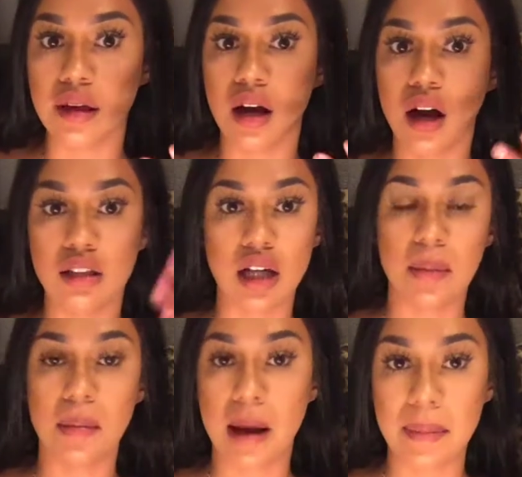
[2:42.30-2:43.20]
on top
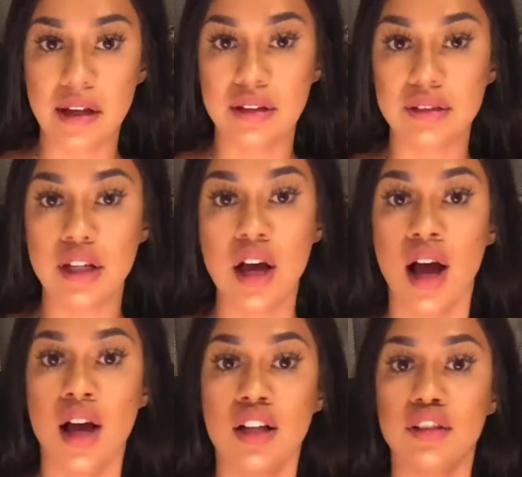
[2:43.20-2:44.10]
of my bills.
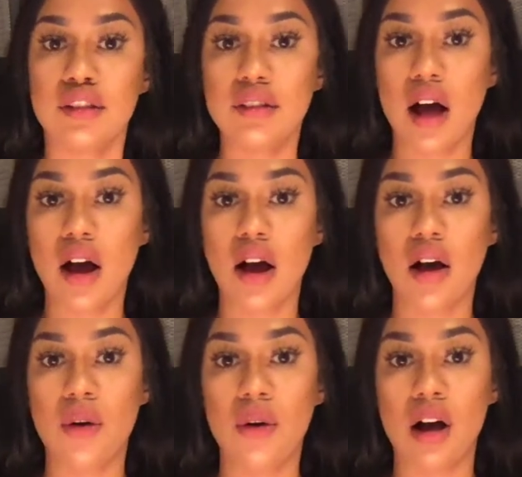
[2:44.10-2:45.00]

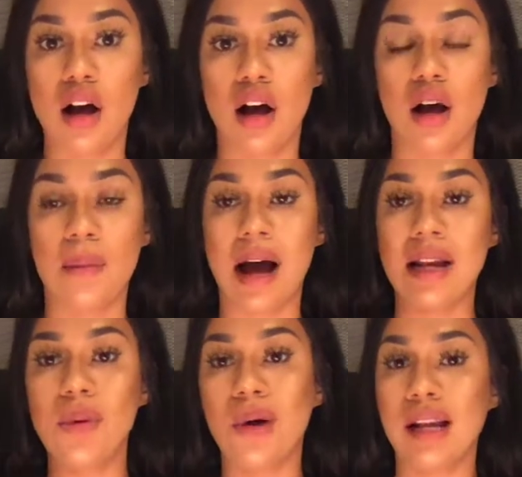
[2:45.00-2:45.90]
So, I
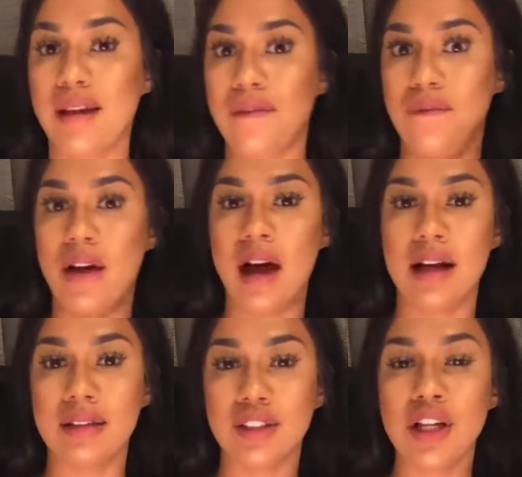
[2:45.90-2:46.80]
didn't want to invest.